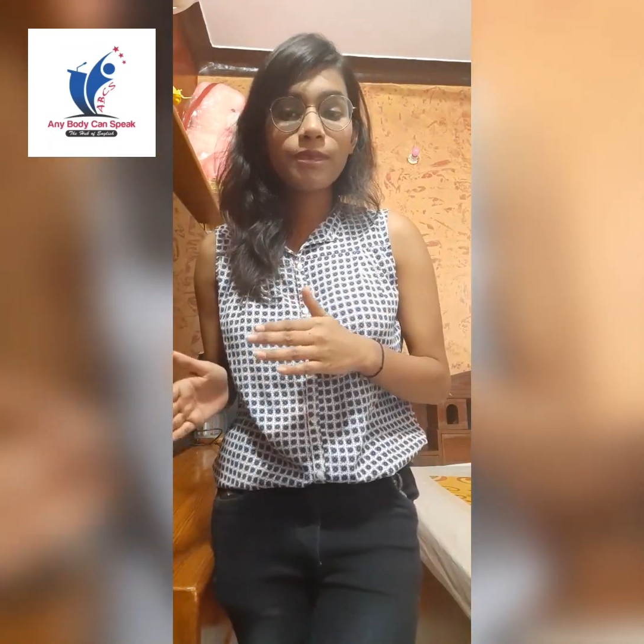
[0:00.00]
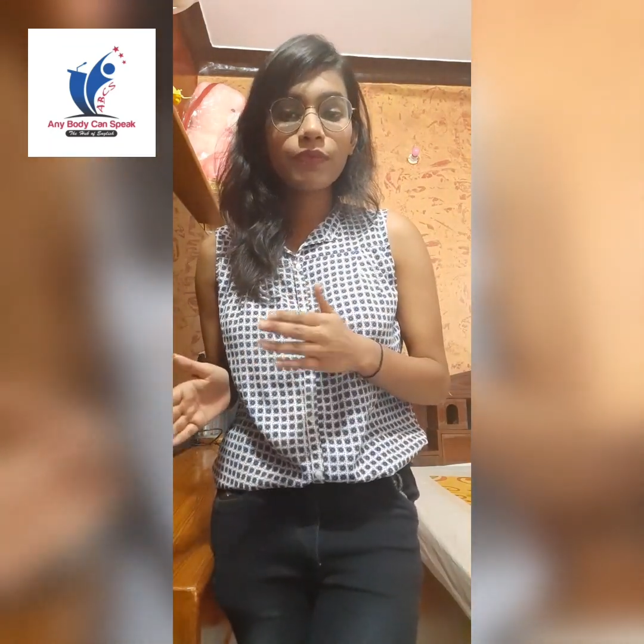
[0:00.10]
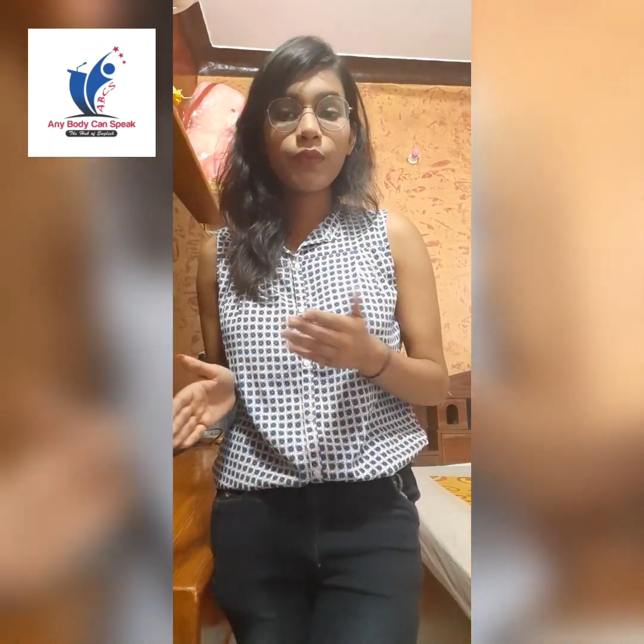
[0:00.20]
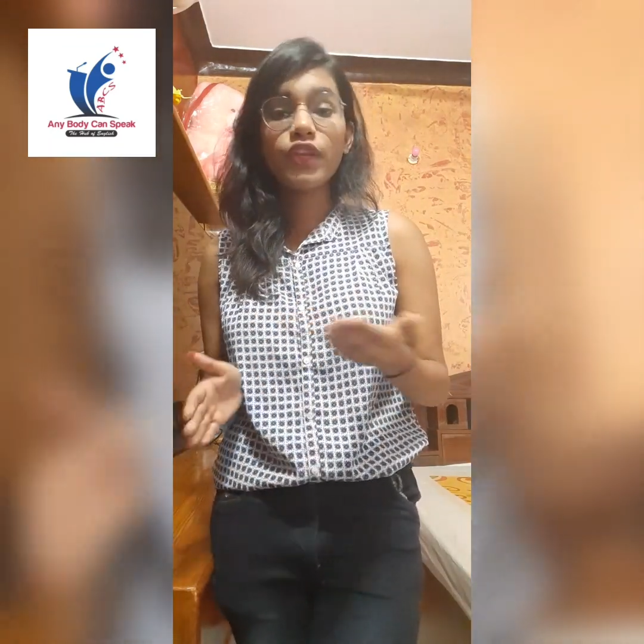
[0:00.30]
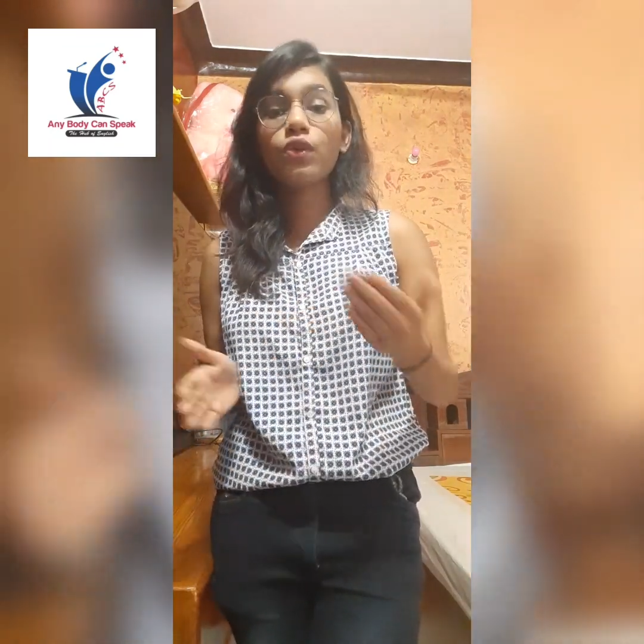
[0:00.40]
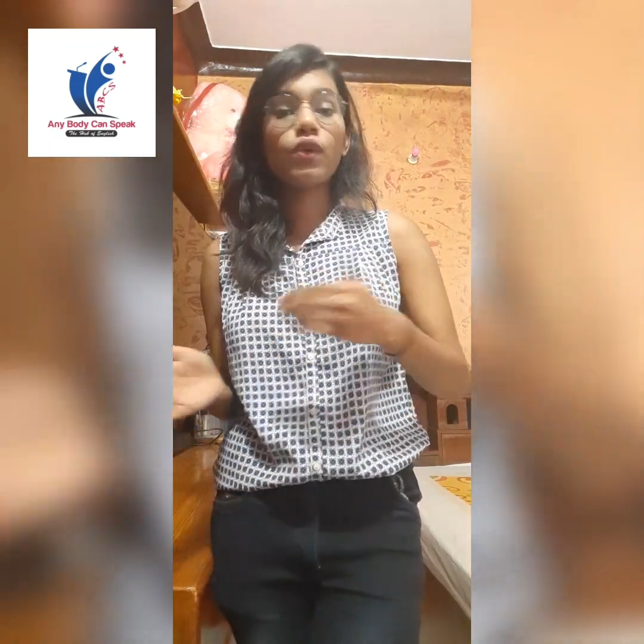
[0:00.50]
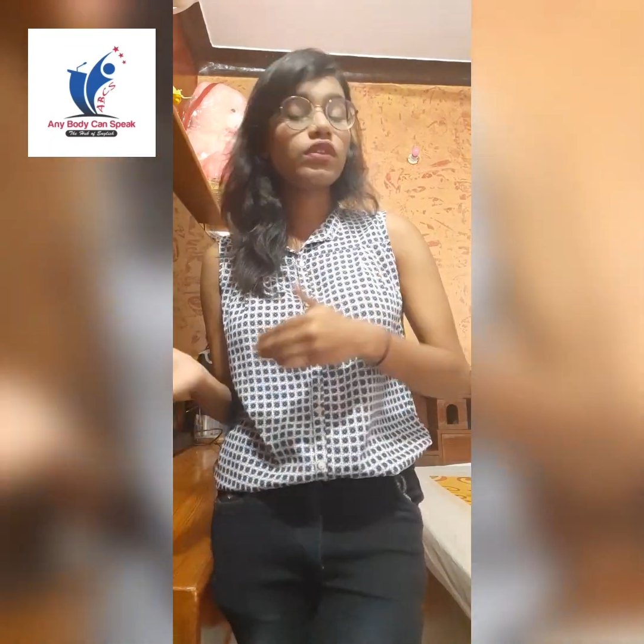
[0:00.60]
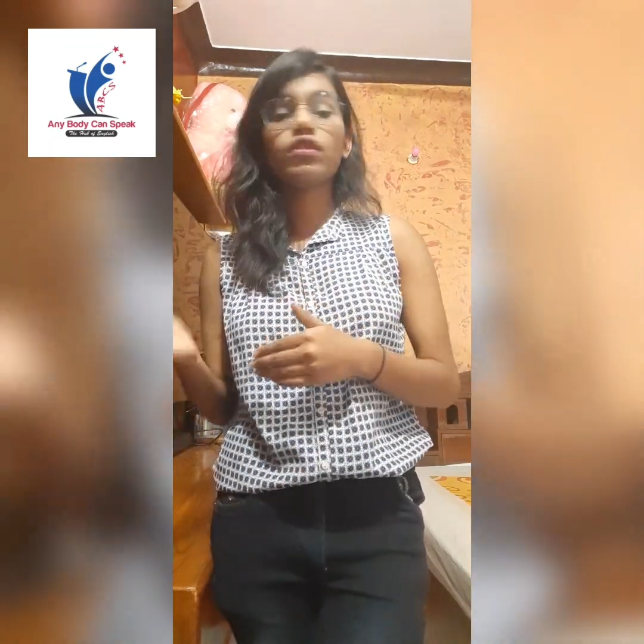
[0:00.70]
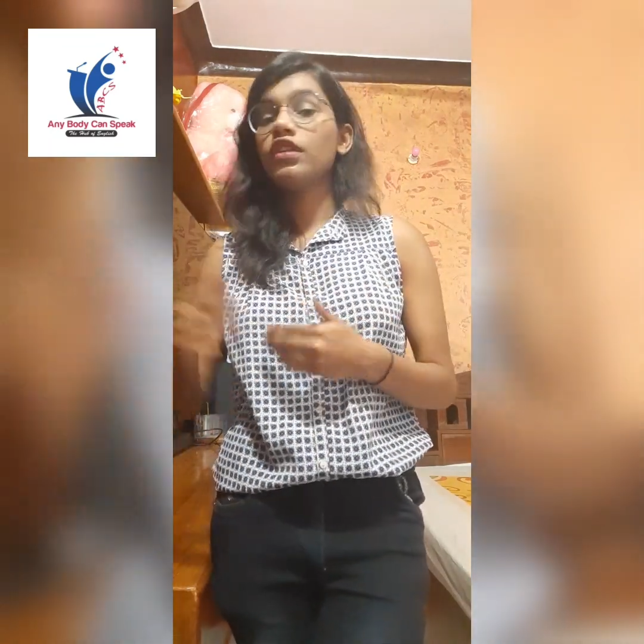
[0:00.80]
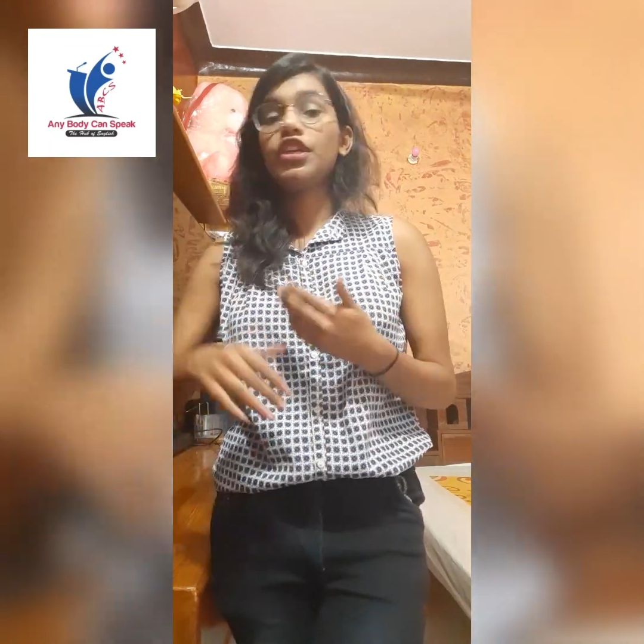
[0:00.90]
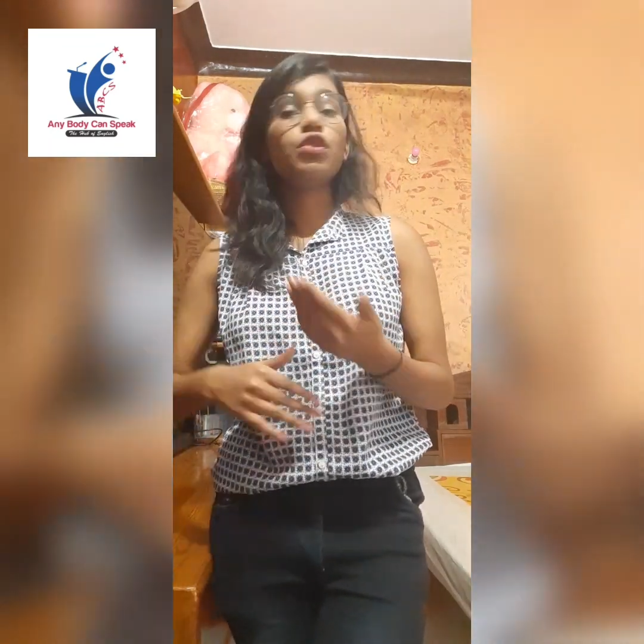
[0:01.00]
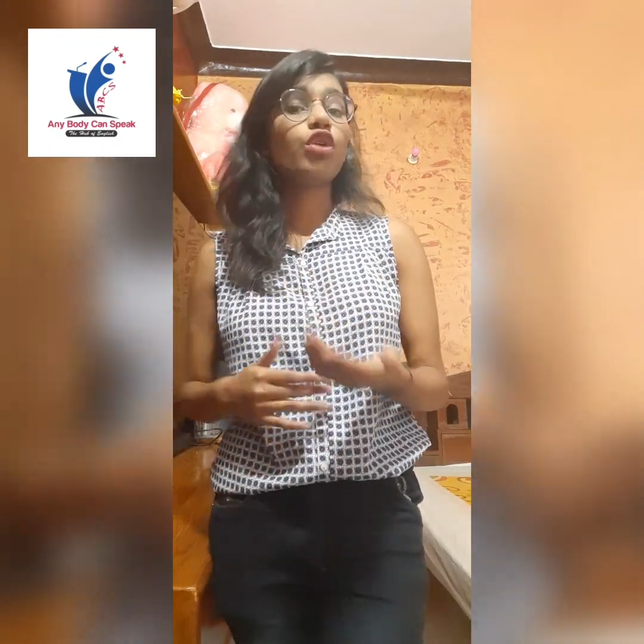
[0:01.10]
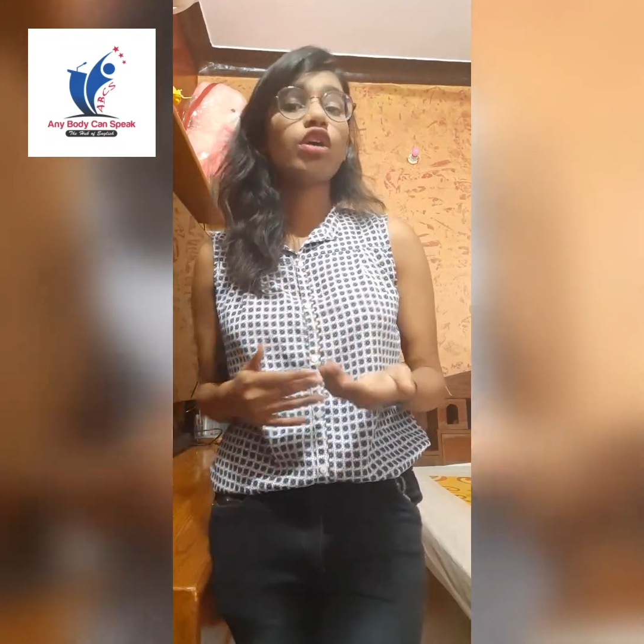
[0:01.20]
When you need to talk